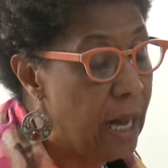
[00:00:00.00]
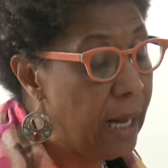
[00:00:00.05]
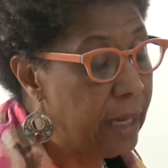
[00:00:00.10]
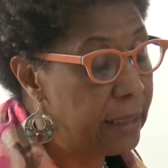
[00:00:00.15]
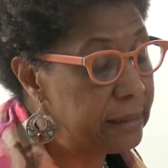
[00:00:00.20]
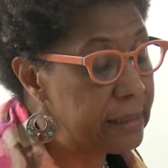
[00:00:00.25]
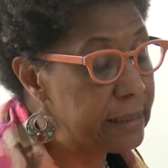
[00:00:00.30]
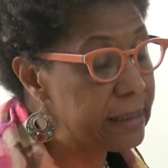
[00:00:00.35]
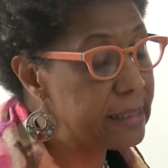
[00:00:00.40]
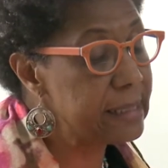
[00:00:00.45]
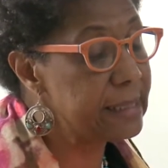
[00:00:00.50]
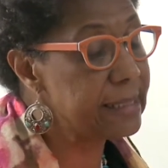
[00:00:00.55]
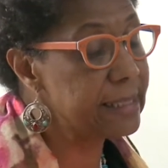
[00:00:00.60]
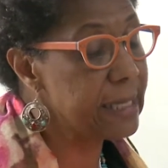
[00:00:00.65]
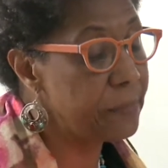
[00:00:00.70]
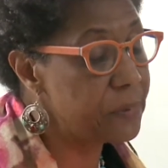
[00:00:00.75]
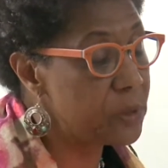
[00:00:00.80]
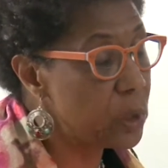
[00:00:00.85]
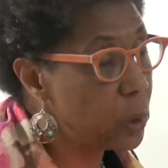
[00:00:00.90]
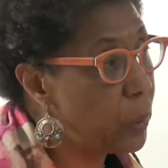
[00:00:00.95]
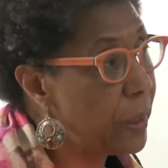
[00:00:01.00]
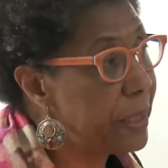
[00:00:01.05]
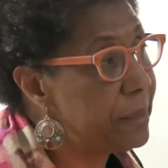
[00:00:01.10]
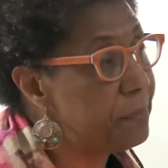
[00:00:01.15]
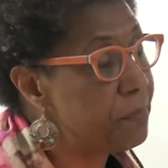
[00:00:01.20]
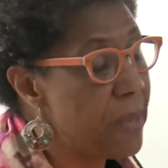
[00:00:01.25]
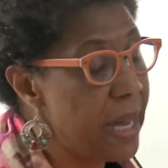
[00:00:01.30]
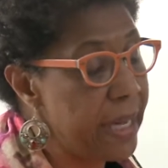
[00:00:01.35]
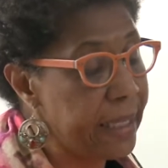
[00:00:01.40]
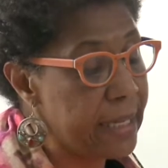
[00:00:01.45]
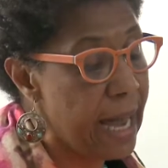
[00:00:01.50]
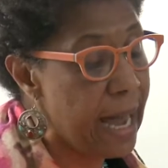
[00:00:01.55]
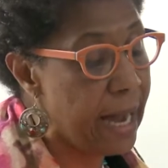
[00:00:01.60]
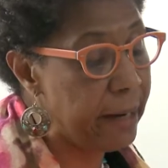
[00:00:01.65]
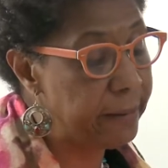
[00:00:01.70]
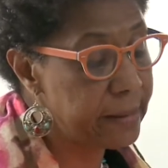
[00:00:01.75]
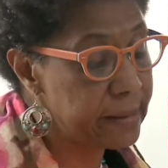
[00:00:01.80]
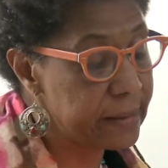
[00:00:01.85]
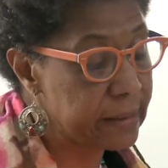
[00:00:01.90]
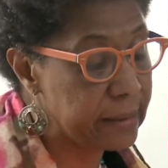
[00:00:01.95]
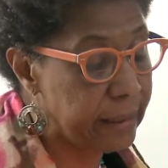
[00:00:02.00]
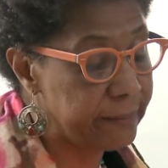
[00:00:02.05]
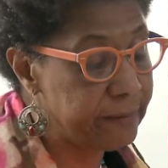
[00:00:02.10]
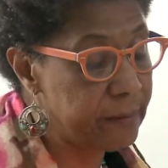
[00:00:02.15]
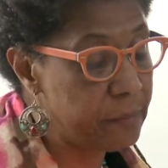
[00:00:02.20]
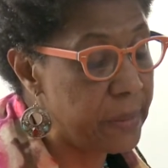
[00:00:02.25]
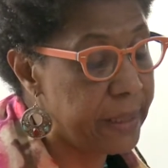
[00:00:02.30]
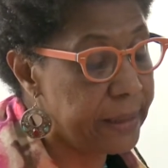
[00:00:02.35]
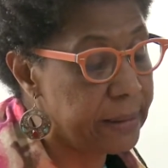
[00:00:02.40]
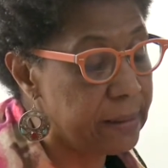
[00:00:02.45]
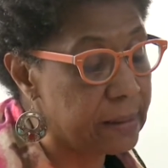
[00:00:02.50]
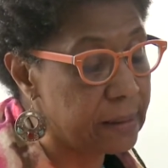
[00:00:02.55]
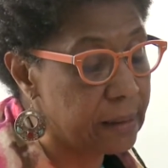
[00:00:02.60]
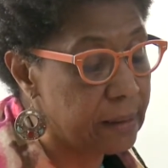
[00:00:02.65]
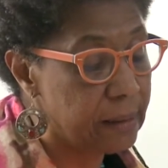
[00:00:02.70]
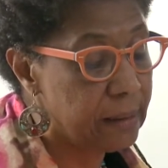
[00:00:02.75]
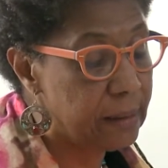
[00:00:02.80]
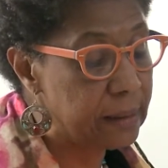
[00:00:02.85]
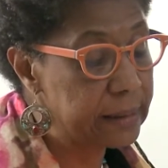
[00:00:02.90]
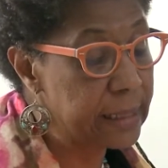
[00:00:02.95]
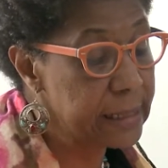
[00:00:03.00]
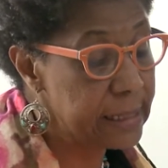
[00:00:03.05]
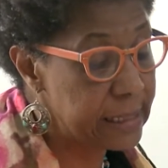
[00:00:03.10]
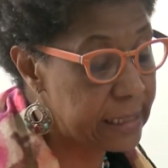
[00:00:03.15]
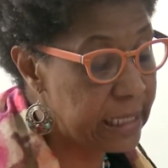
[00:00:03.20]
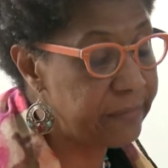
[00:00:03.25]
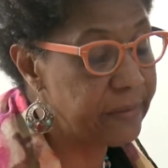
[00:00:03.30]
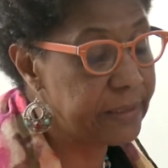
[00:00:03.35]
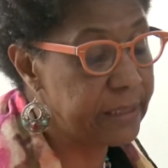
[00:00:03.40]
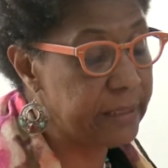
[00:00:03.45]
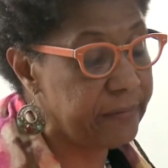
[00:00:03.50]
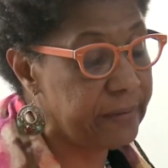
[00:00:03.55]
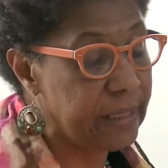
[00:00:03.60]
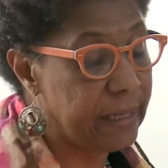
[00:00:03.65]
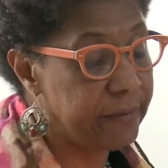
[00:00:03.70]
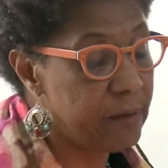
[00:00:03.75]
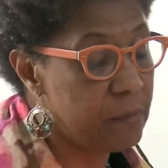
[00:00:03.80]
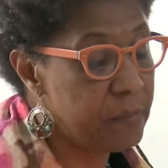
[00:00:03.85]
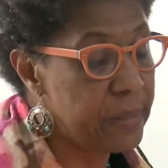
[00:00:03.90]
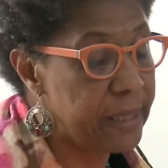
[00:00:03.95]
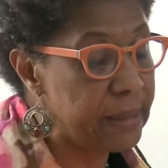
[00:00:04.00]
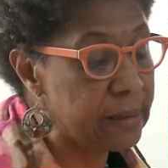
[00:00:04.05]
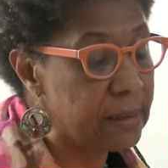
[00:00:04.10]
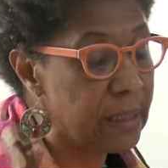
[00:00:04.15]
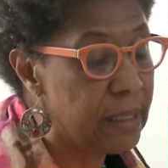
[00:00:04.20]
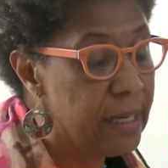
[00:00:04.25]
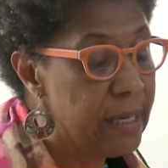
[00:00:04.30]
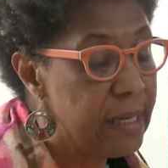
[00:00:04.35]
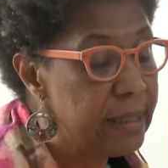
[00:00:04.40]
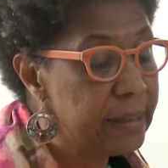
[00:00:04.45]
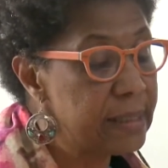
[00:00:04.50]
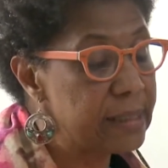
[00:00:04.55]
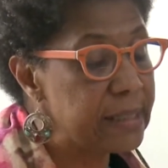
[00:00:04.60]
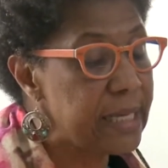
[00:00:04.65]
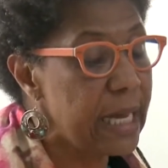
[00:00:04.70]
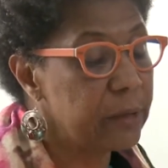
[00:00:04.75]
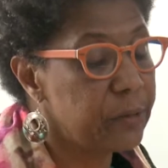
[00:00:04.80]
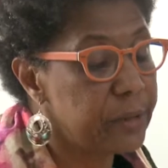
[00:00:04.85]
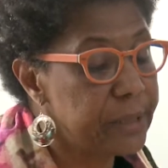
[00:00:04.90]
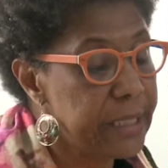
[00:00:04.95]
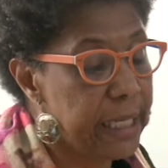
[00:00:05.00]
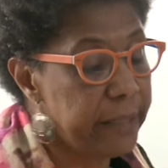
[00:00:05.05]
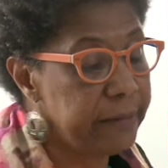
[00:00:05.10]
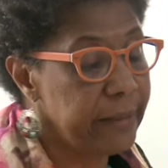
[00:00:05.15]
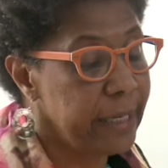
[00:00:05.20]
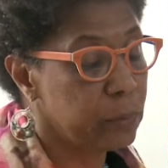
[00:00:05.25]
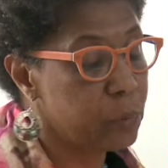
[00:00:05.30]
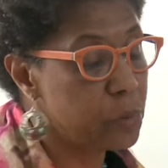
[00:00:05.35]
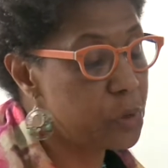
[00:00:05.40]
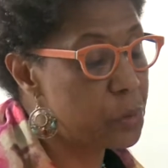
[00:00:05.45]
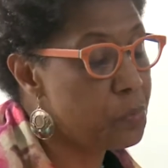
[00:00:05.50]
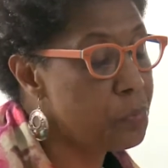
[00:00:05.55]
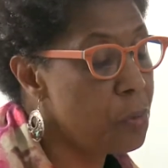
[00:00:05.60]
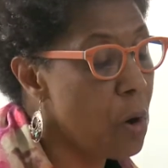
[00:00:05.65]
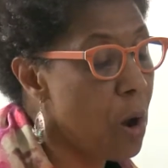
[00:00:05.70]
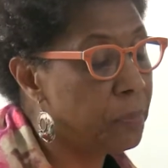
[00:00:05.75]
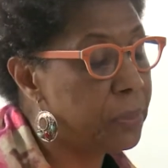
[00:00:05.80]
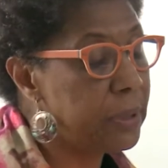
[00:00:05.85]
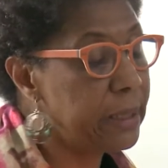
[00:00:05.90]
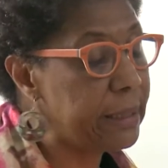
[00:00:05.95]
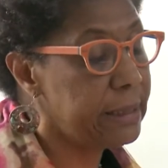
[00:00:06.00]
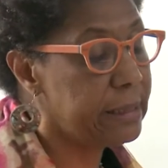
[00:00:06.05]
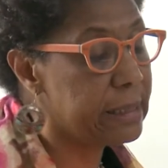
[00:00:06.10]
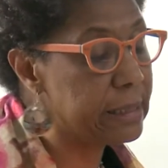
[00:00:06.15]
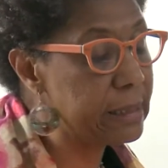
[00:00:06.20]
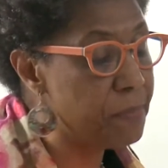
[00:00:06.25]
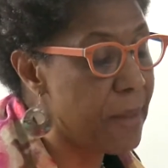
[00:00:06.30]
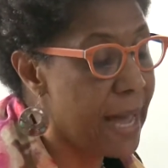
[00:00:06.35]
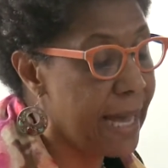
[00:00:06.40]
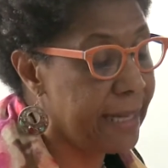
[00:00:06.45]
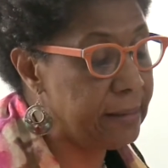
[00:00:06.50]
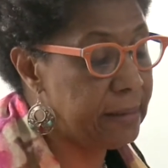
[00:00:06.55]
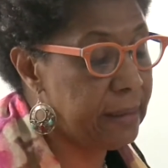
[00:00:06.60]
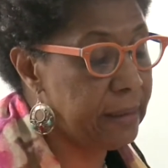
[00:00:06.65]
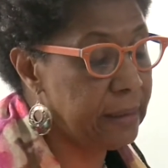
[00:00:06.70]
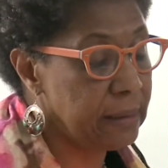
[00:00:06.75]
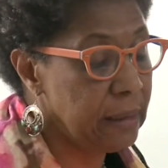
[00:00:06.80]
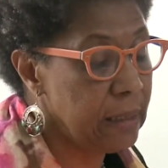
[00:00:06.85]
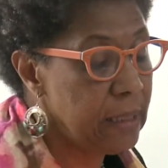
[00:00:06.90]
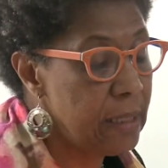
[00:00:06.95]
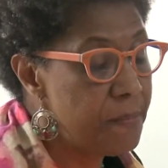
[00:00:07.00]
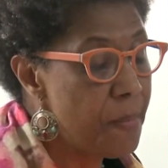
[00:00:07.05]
Under the subsequent Mike Harris government, Conservative government, the Secretariat was promptly disbanded,